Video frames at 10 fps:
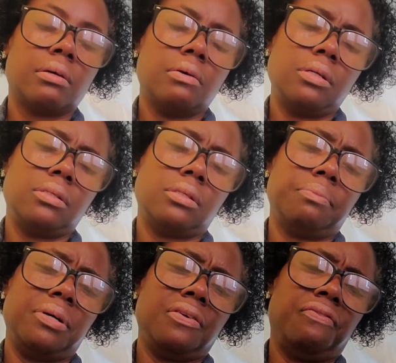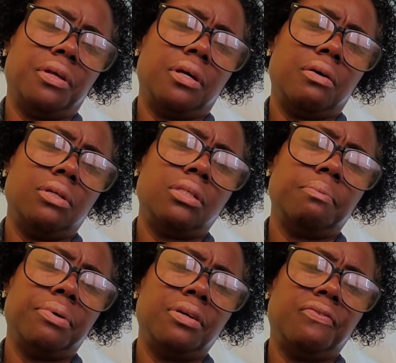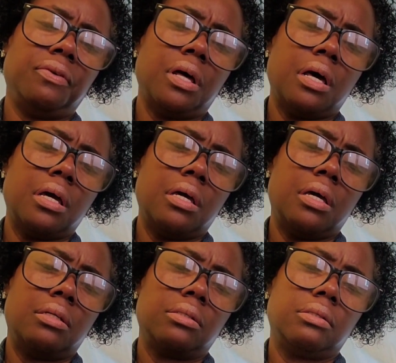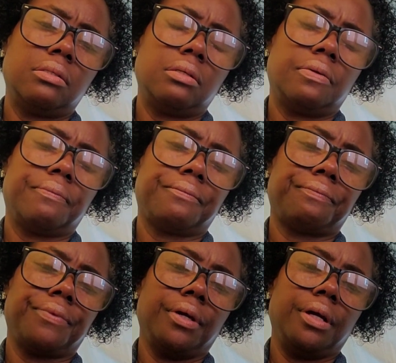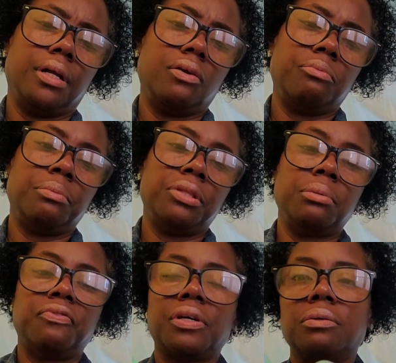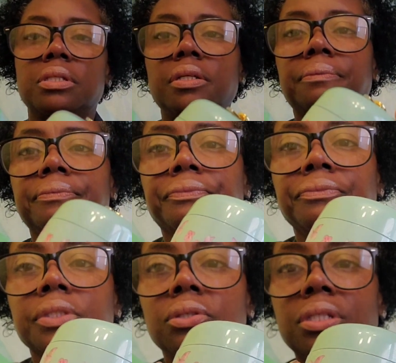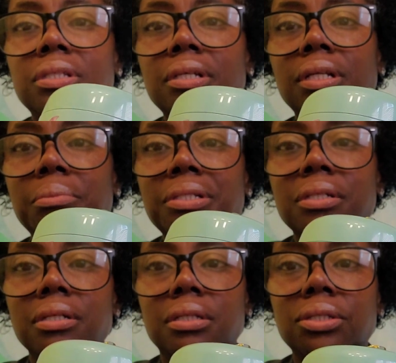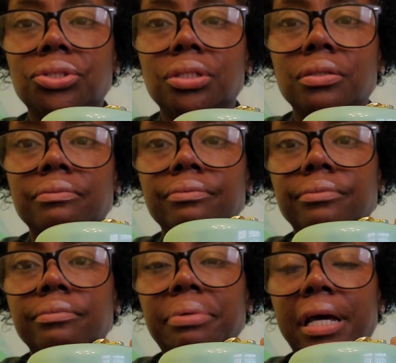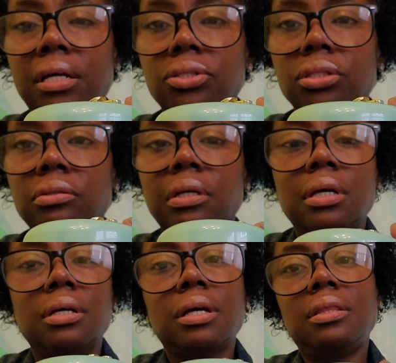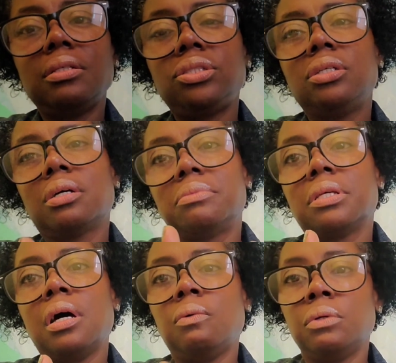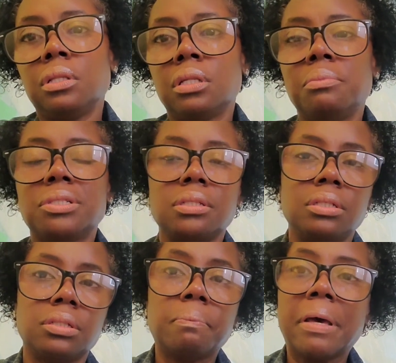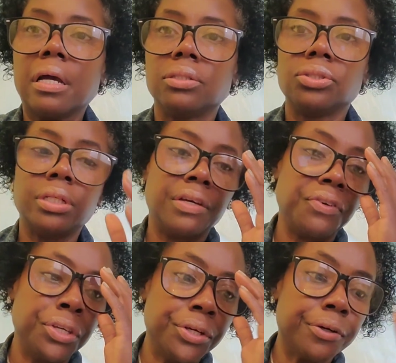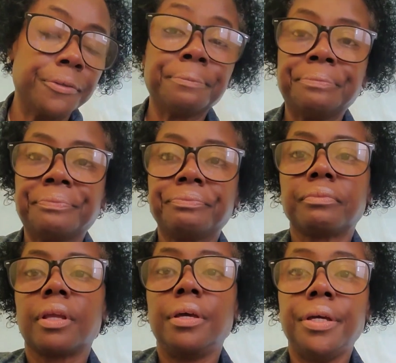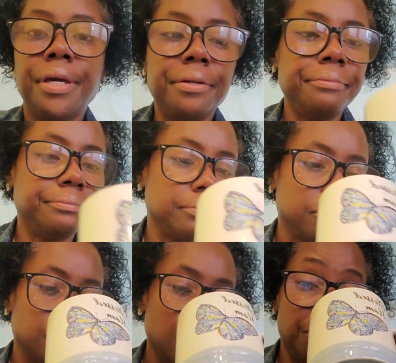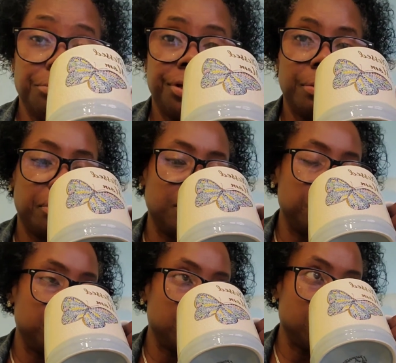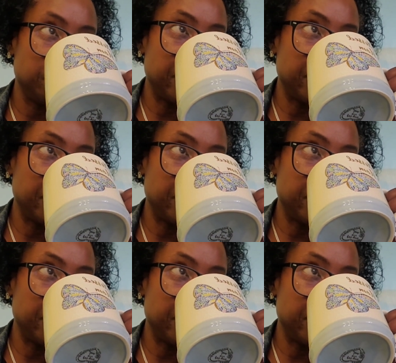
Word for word: Oh, this is a butterfly. Oh, this is a butterfly. Um, again, I don't remember the name of the flower. See? So this is the limited edition packaging. I think she comes out with limited edition packaging every year. Again, I don't care about limited edition